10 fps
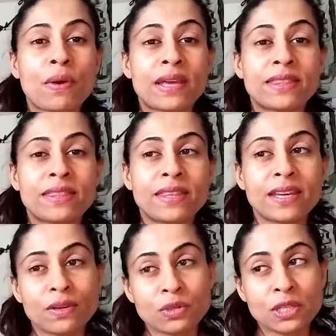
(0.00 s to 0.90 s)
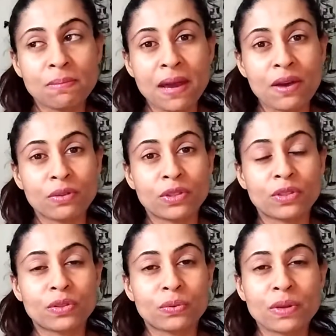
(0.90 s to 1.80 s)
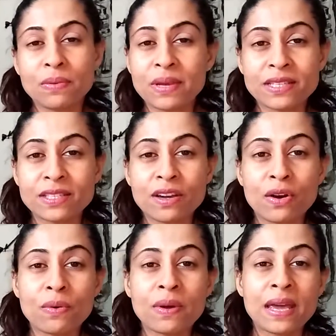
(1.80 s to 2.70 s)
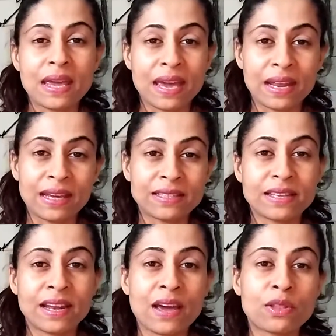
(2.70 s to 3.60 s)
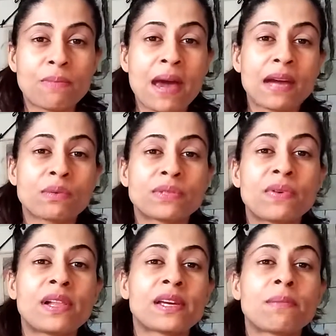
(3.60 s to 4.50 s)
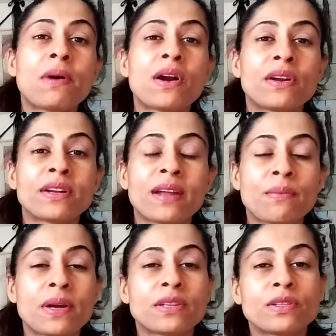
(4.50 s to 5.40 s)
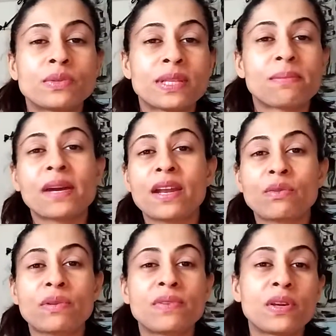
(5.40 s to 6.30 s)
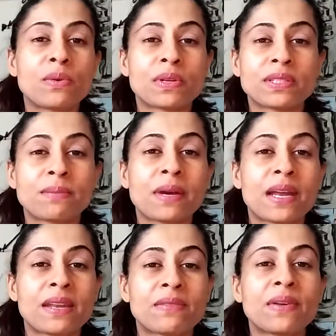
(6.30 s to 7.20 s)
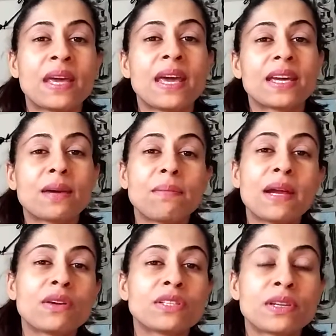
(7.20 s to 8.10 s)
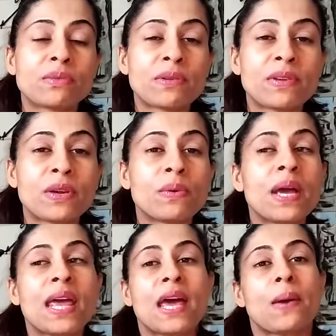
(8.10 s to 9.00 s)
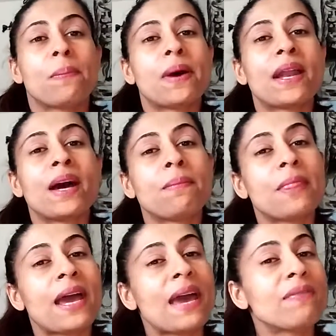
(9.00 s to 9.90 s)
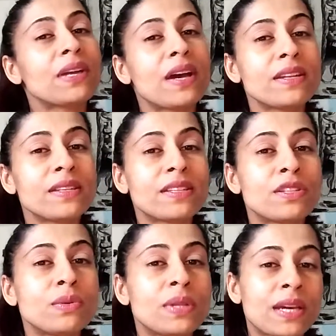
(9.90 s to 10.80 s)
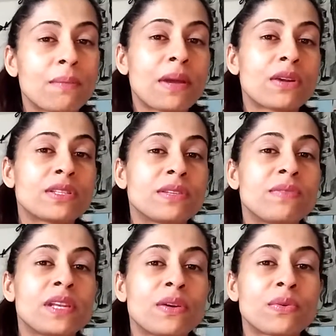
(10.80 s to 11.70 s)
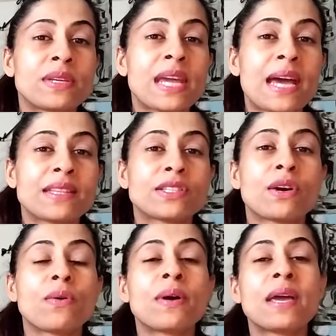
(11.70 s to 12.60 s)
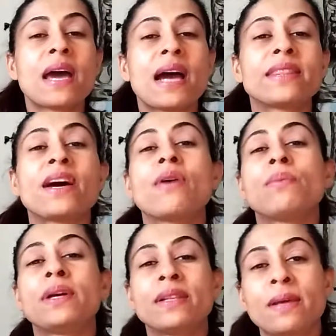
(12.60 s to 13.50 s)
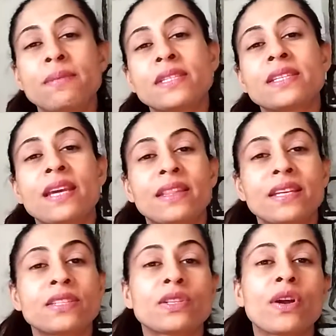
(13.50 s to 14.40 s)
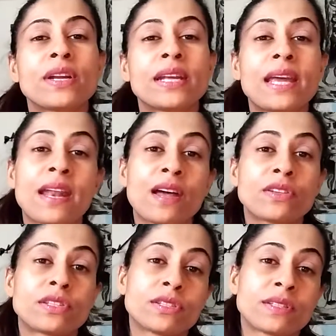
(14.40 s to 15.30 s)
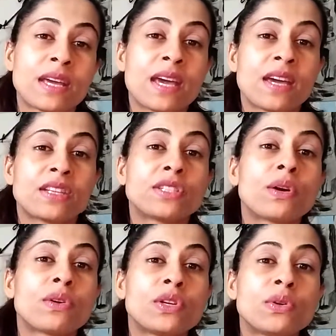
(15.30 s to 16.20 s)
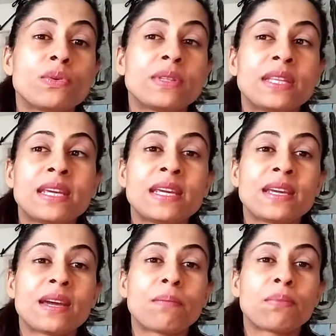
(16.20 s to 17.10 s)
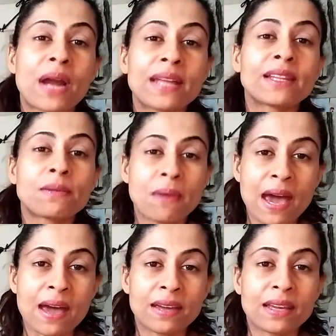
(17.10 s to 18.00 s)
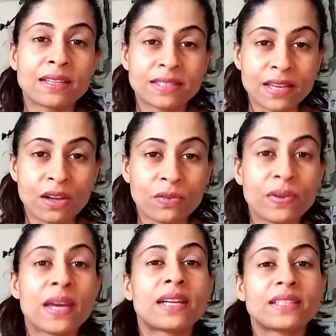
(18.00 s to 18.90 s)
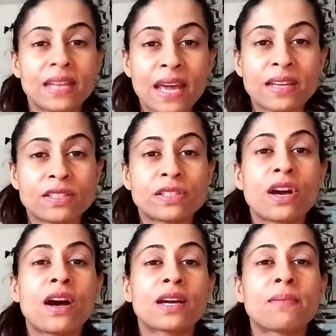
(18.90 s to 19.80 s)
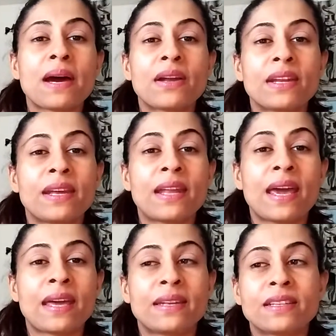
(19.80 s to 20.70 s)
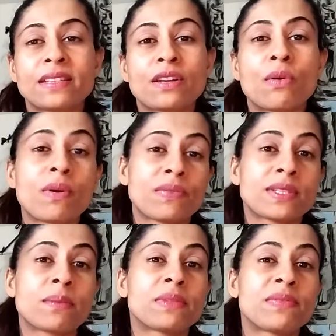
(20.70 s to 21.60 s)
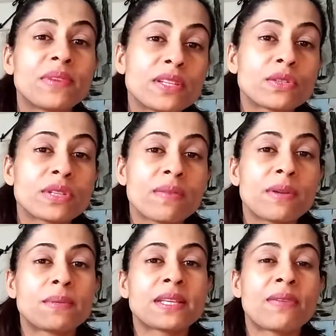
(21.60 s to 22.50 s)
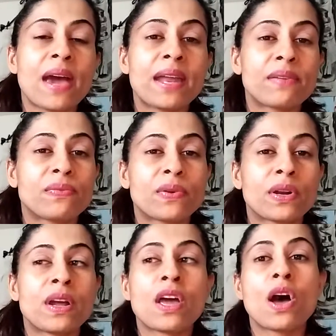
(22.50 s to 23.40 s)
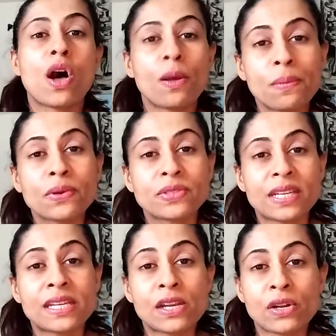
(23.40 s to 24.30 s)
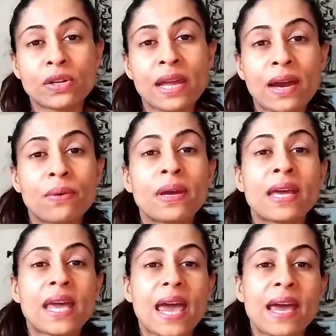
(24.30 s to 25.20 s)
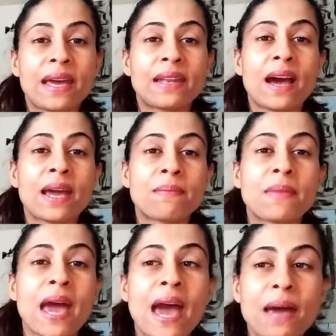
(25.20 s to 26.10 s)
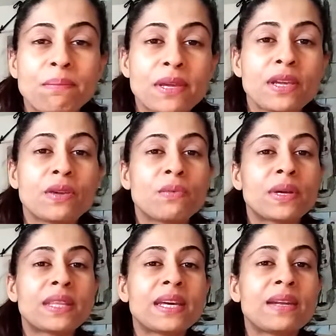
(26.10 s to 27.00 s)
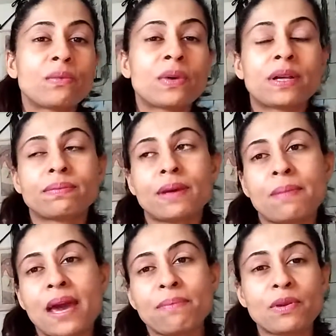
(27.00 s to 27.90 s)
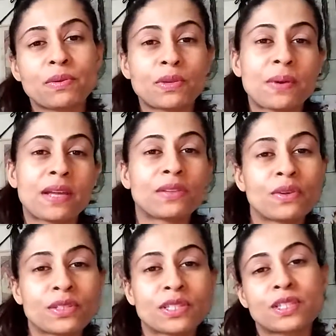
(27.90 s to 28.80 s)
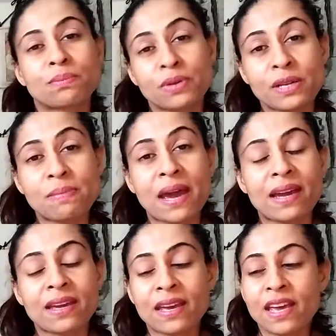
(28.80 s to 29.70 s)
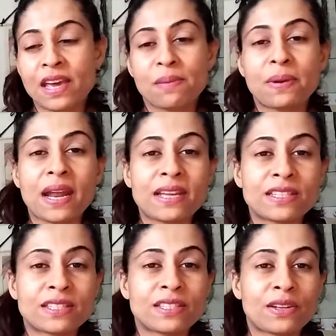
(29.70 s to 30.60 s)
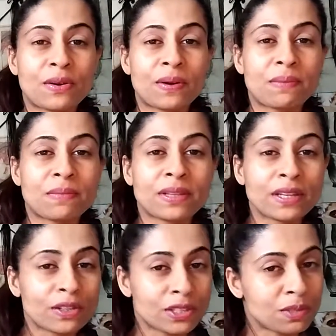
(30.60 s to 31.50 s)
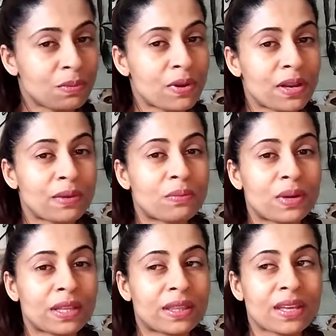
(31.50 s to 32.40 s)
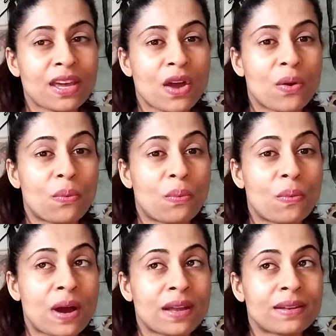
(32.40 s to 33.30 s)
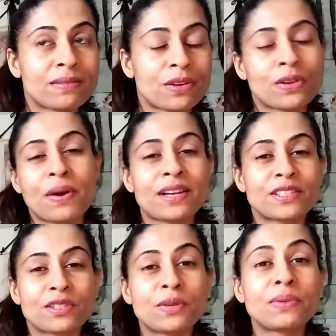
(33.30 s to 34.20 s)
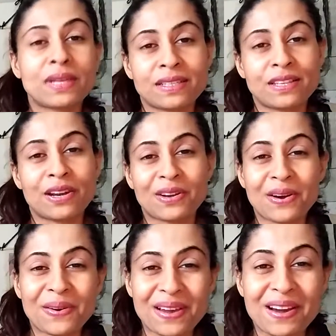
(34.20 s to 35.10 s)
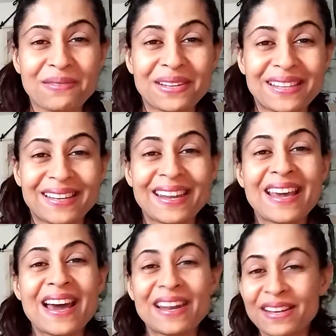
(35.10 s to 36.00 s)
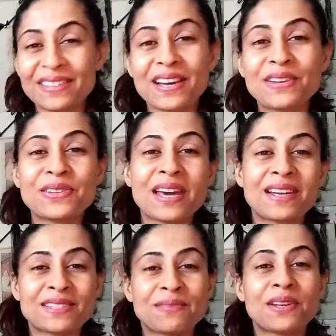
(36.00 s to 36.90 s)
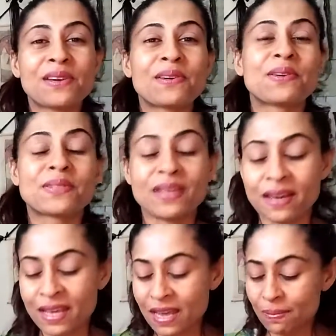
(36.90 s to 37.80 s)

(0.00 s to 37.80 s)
I think it was about 3 weeks ago, and I had said how the bag was falling apart and I wanted to do some kind of review or some kind of comparison review. But I haven't gotten to the comparison video yet, so I thought, well, let me just get things started and I'll just show you the Bradley bag itself today and just talk about it and go over some of the features of it because I've had it for almost a year now and I'm happy with it. Well, I'm happy with the way it looks. It's a pretty bag, but I just, I'm a little disappointed with no, actually two things that are going on with it, and I'll tell you that as the video goes on.